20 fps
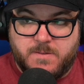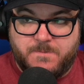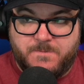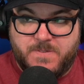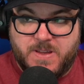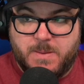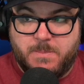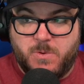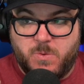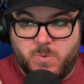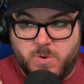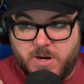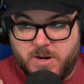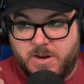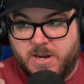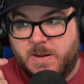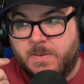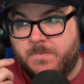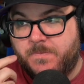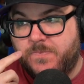
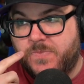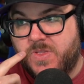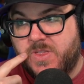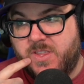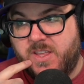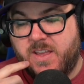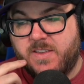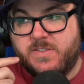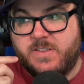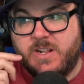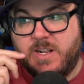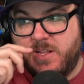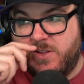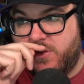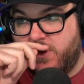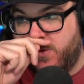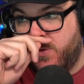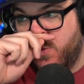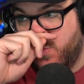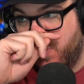February, Destiny
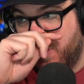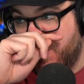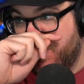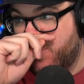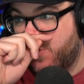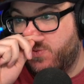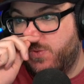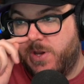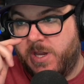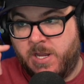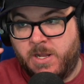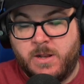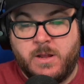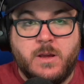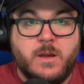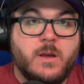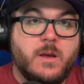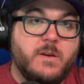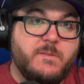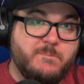2 The Witch Queen.
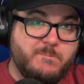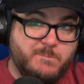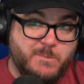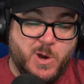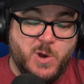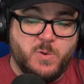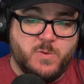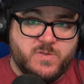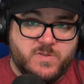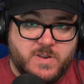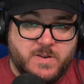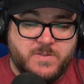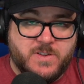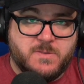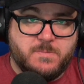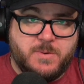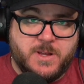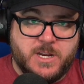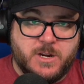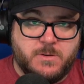Most of its
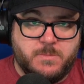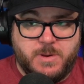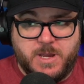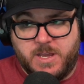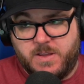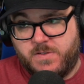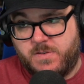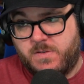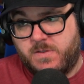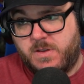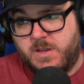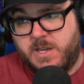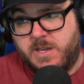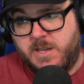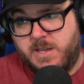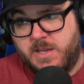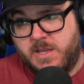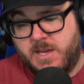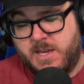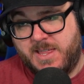player base,
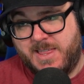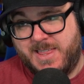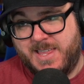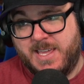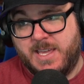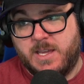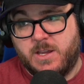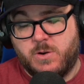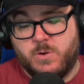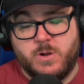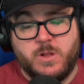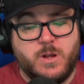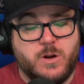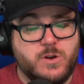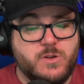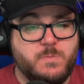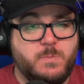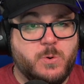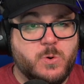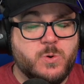I think, or a
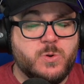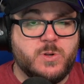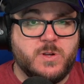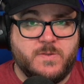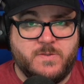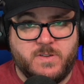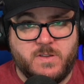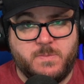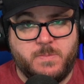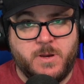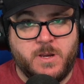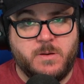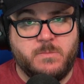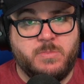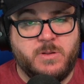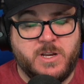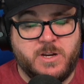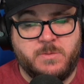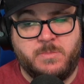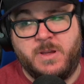large portion of its
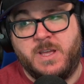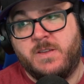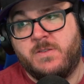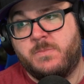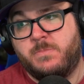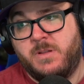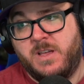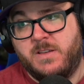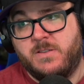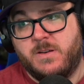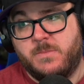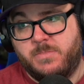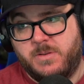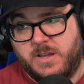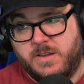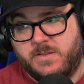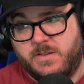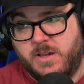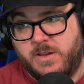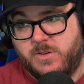player base plays on
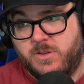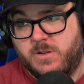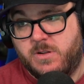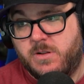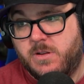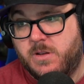PlayStation.